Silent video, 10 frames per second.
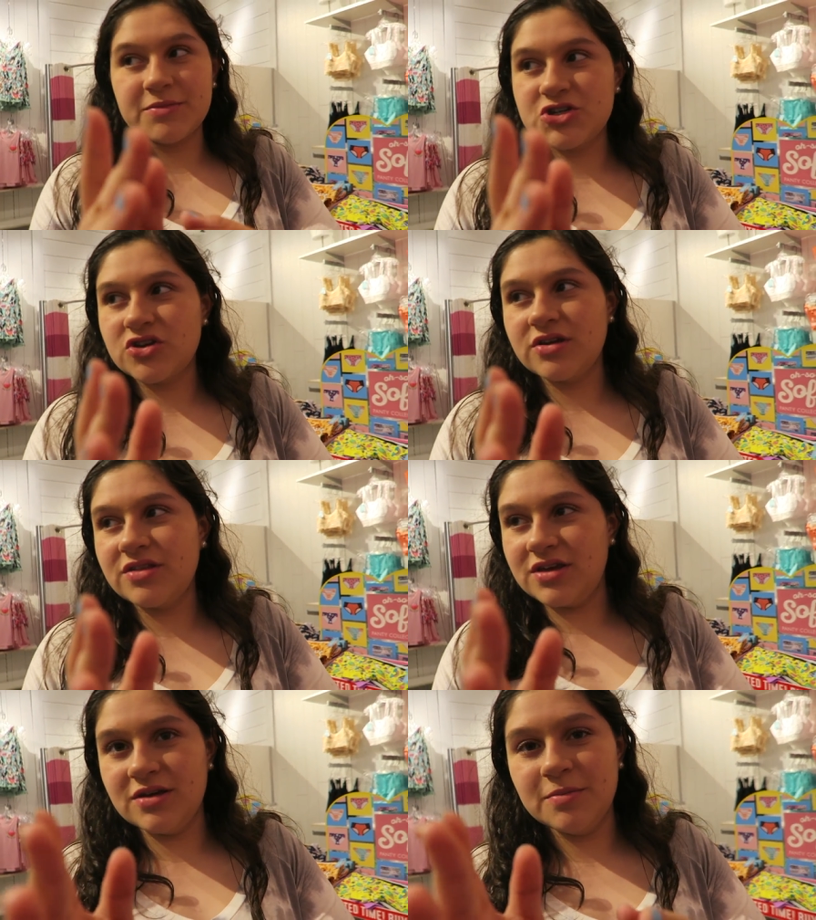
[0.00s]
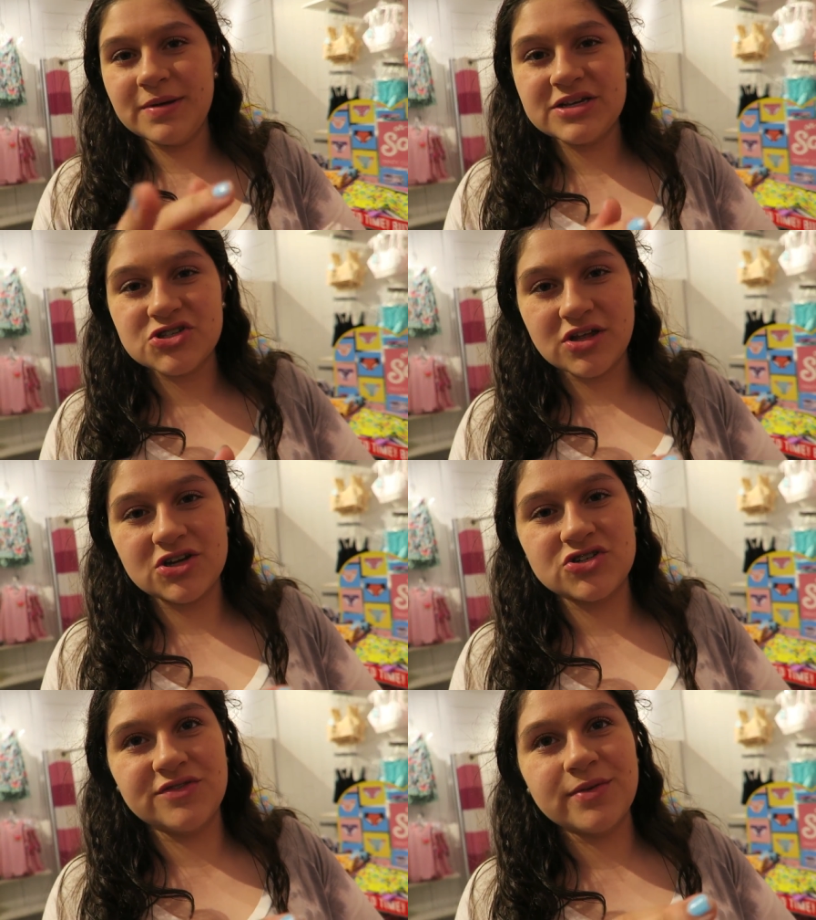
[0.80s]
Let me show you the uh, best
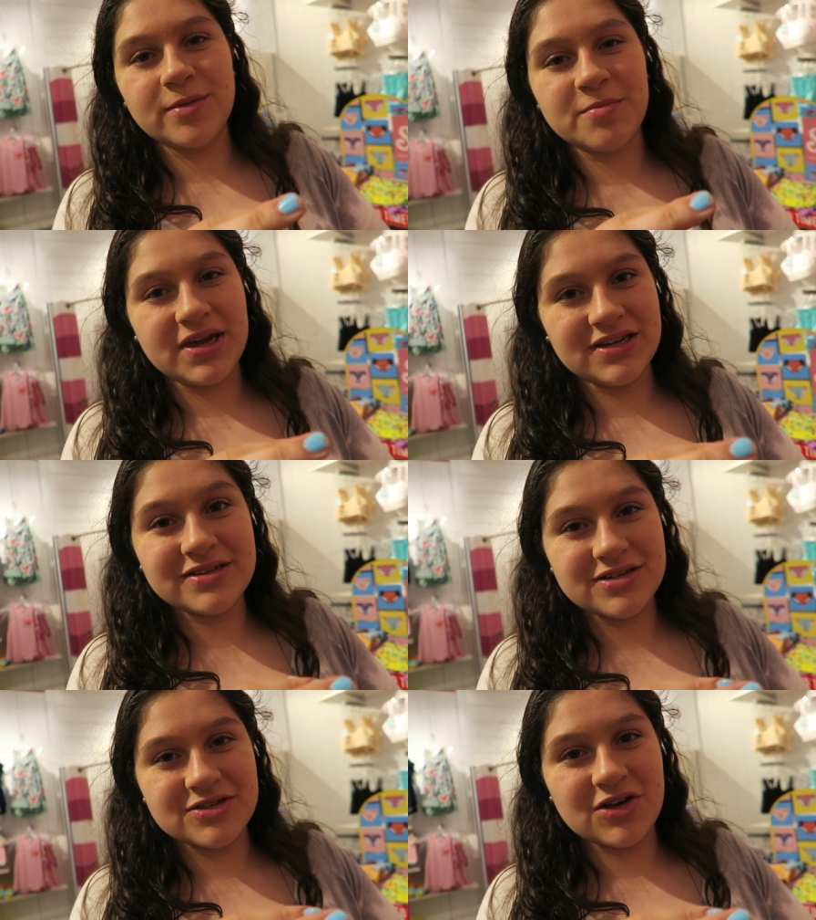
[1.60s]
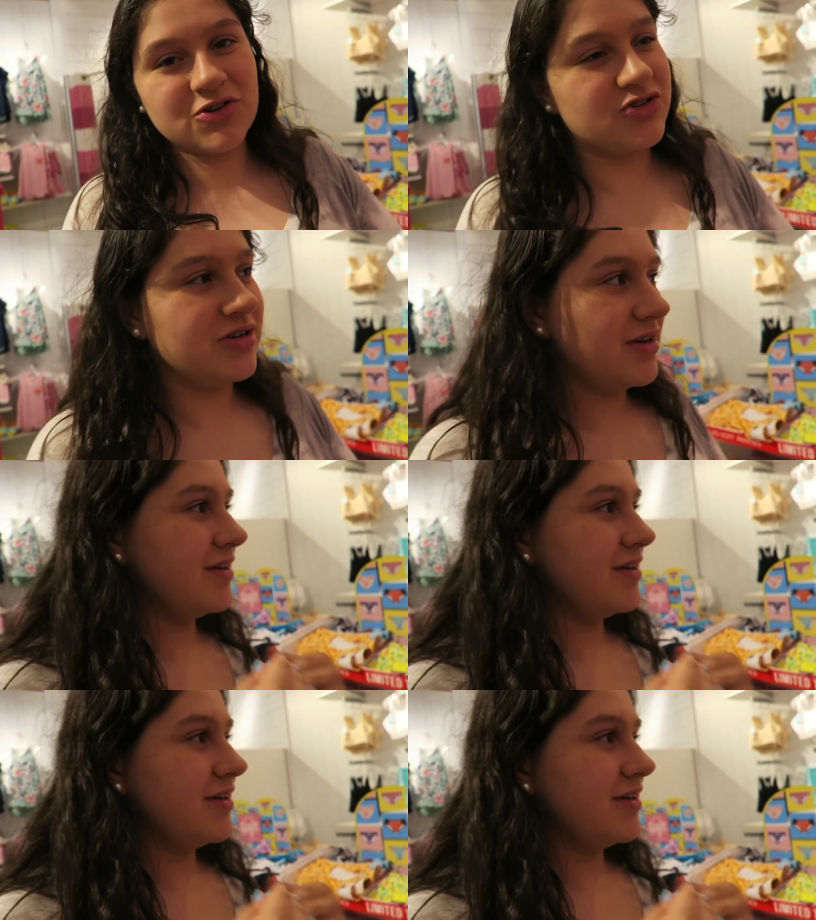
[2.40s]
option from the panties section.